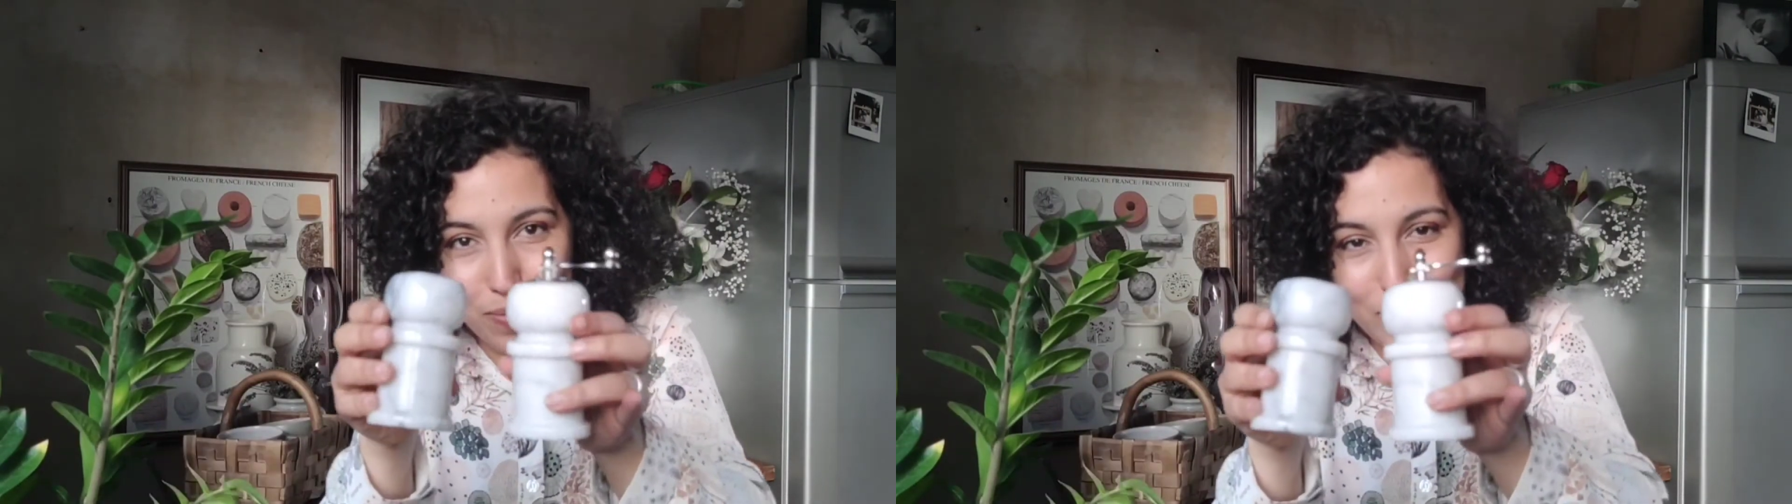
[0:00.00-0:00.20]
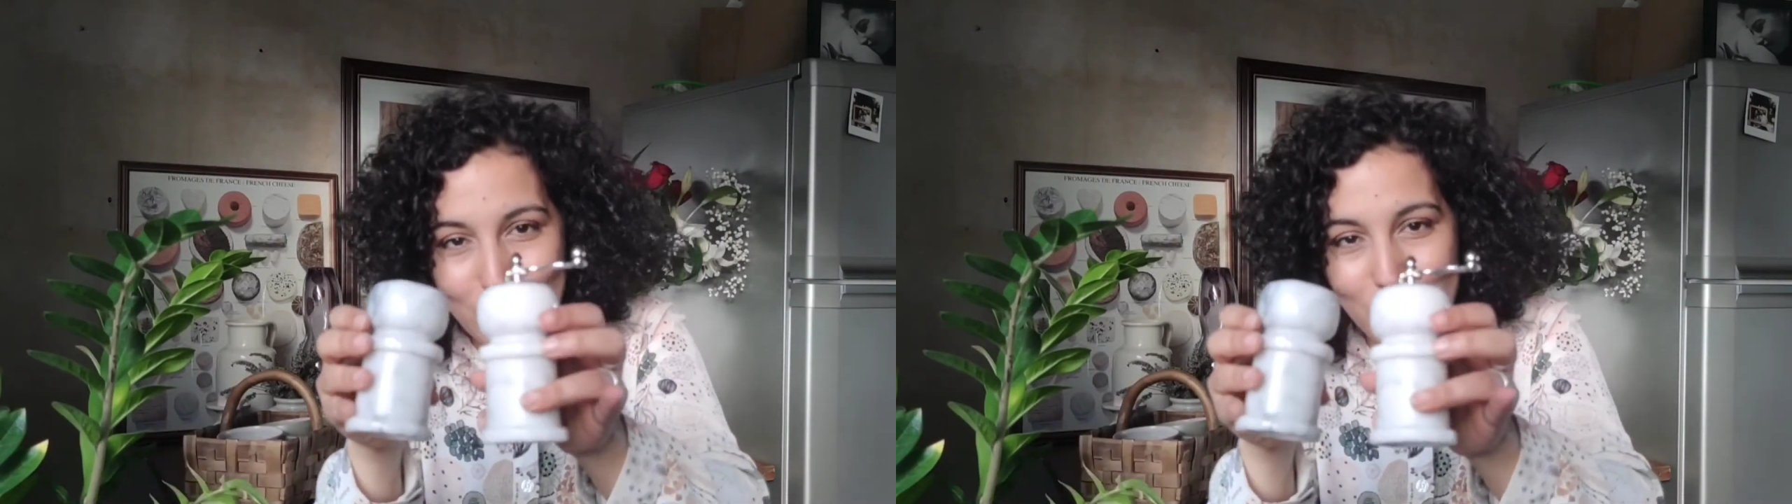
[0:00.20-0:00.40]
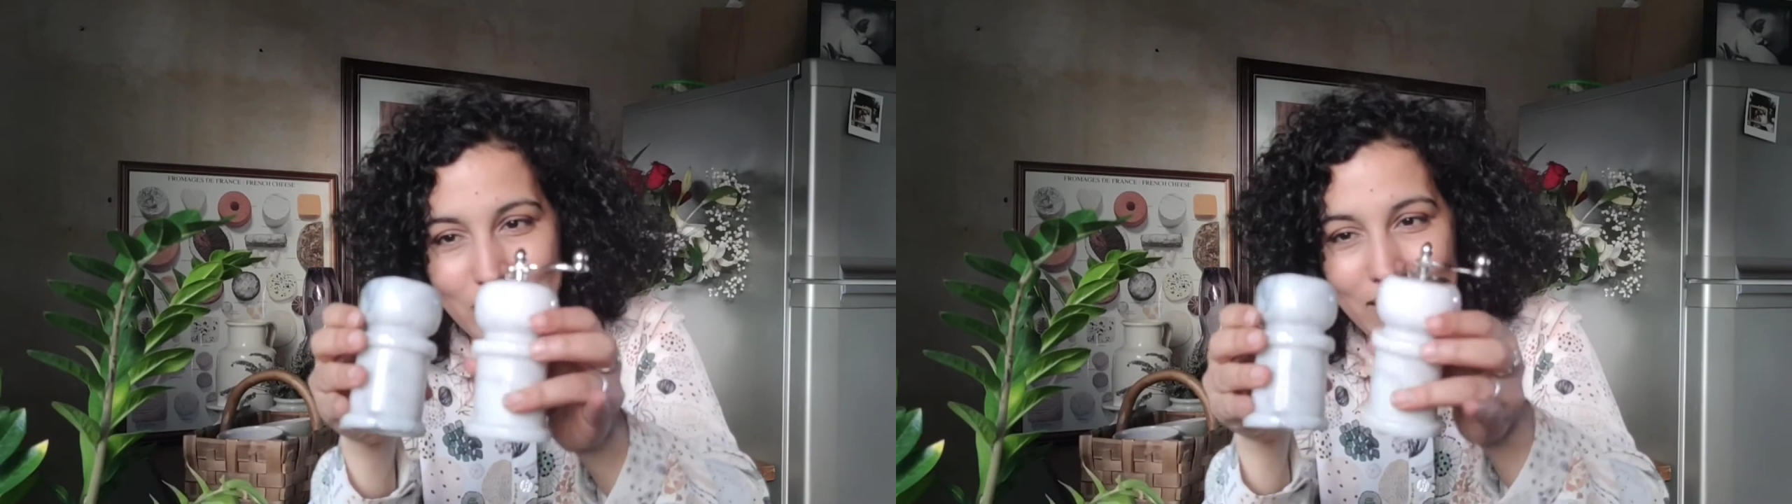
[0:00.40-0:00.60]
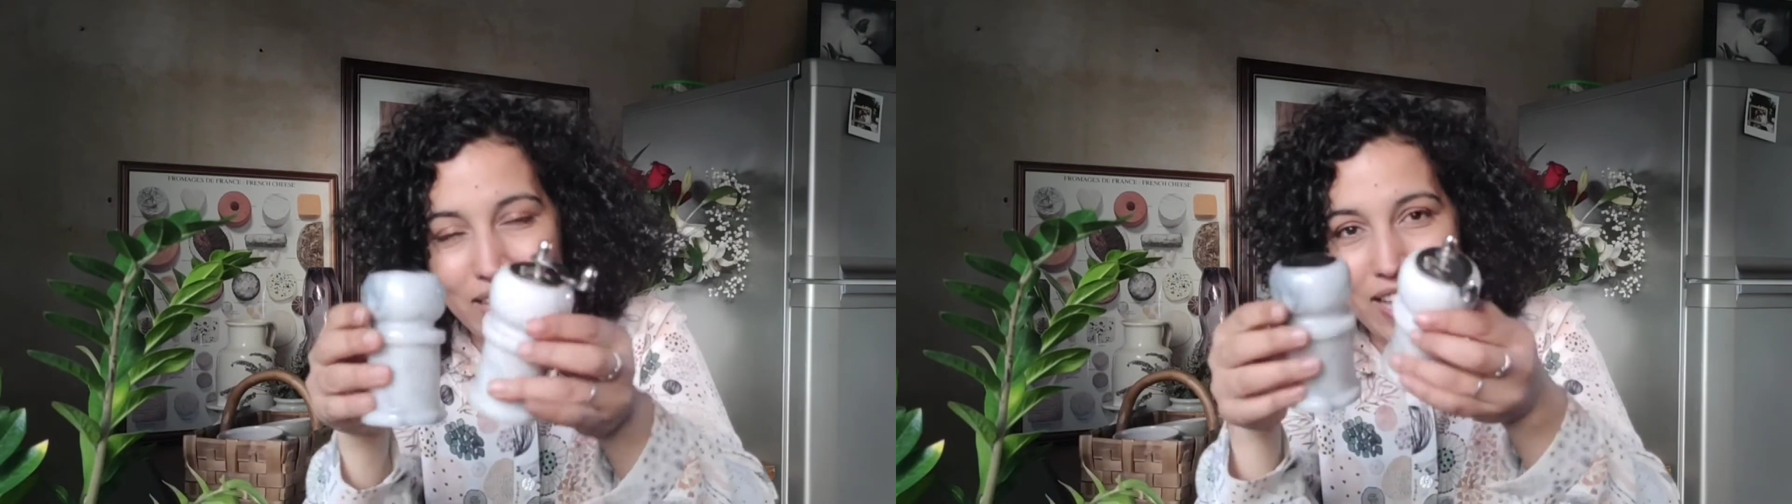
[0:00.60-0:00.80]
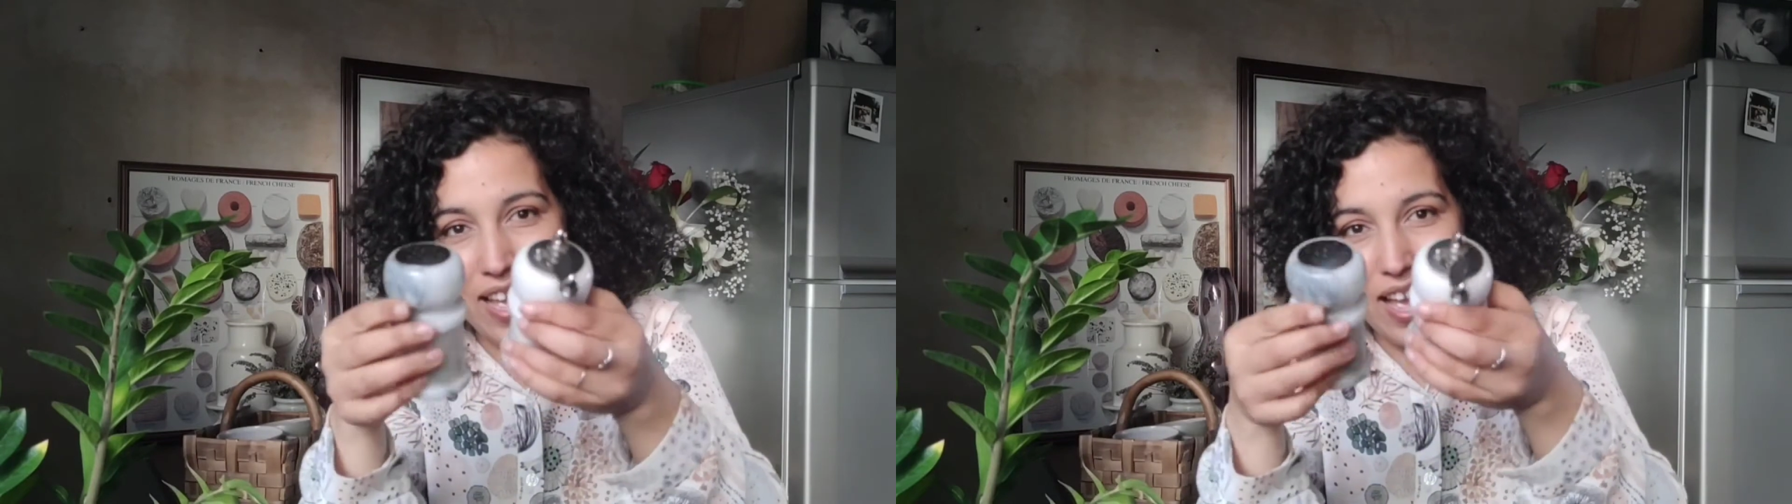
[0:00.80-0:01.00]
salt
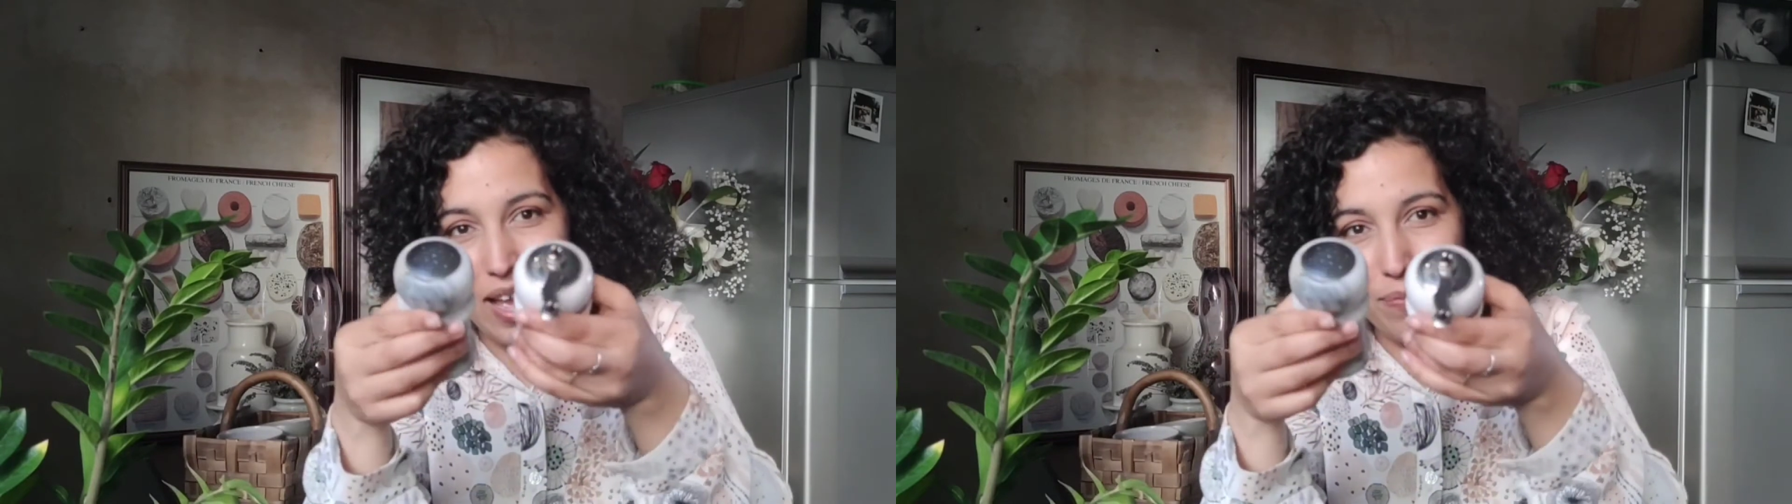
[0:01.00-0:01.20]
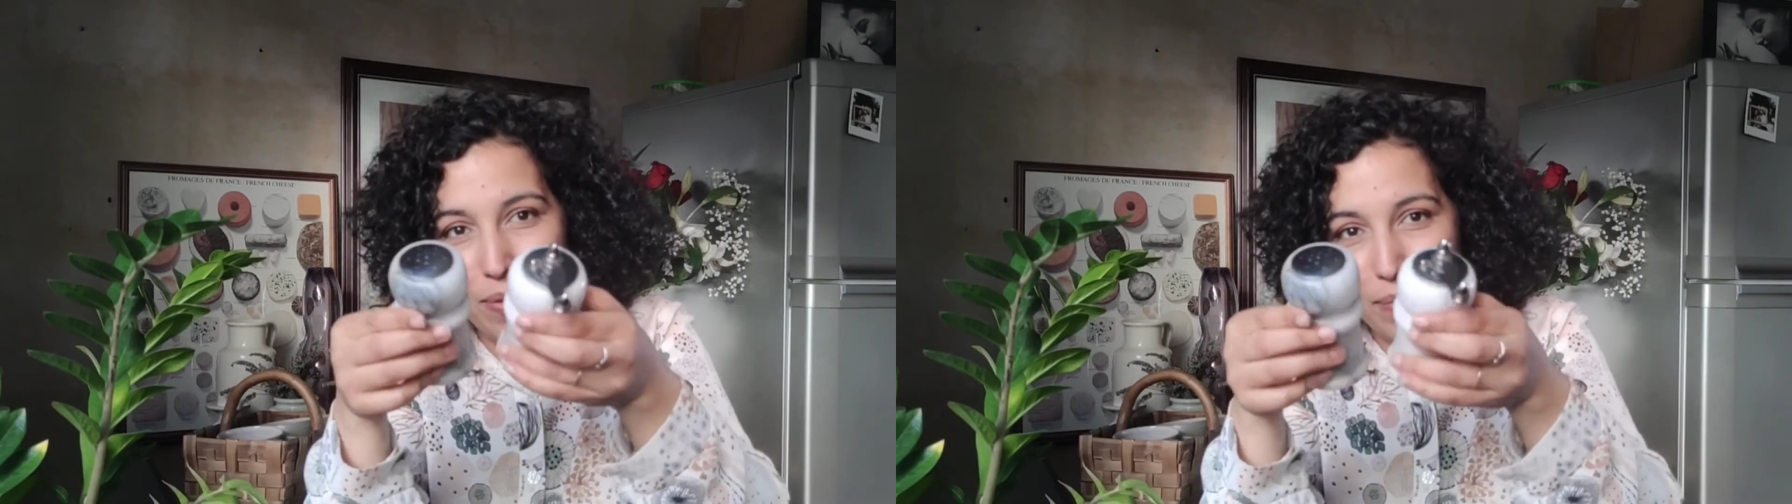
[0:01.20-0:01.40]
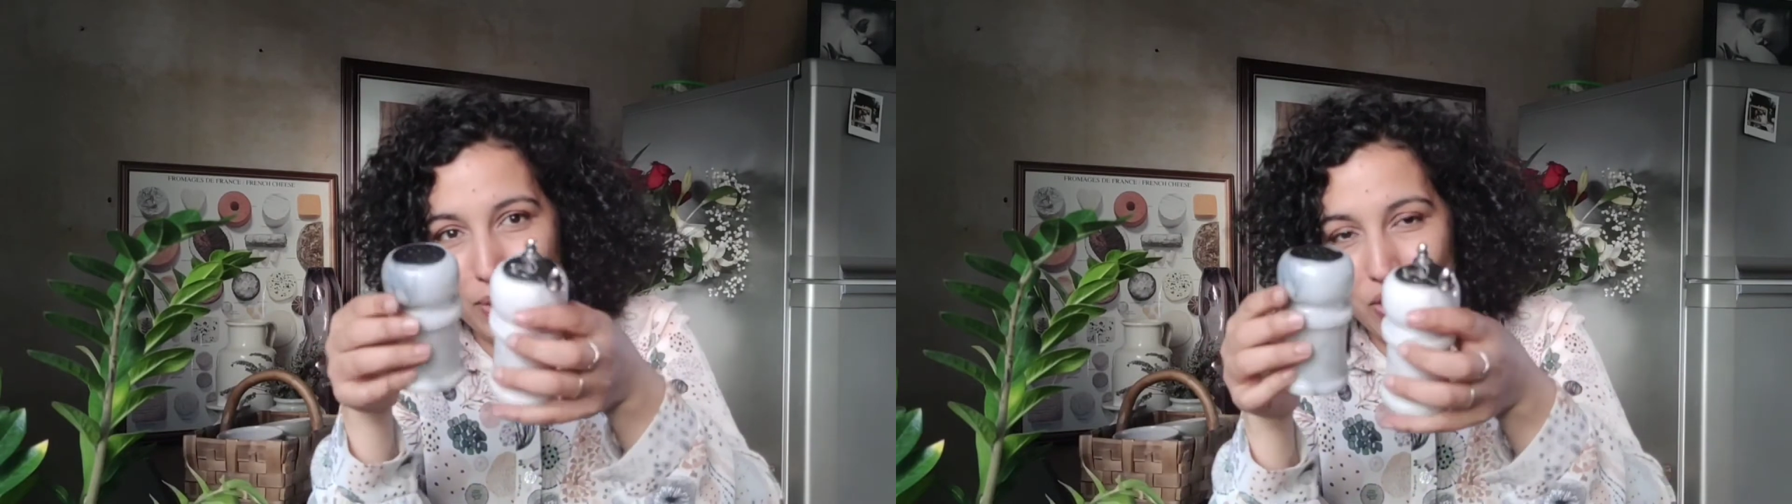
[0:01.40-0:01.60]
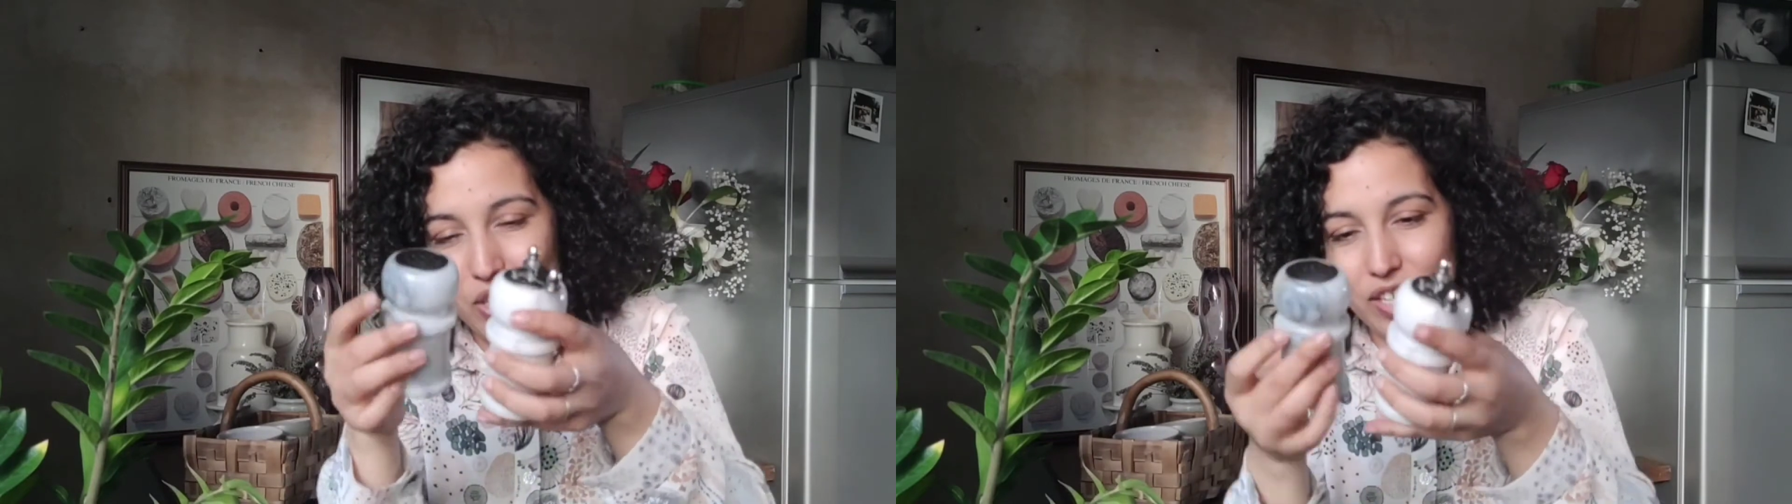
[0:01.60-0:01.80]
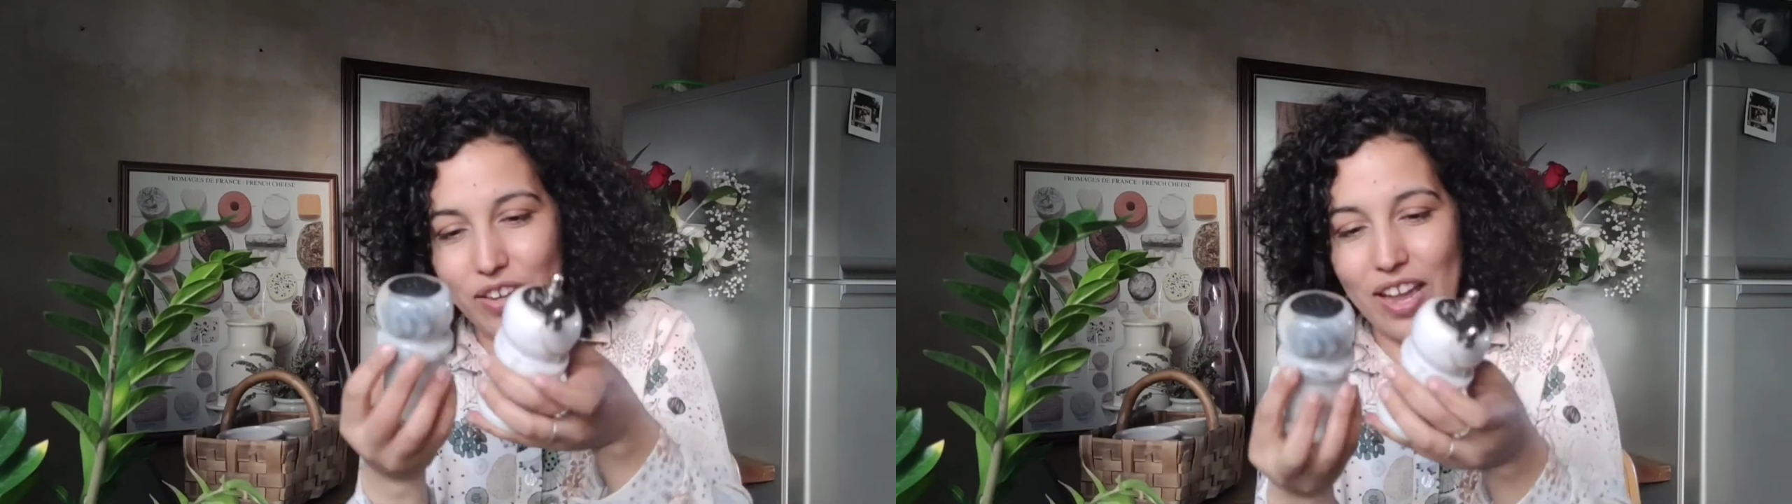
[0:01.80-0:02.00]
and pepper shaker.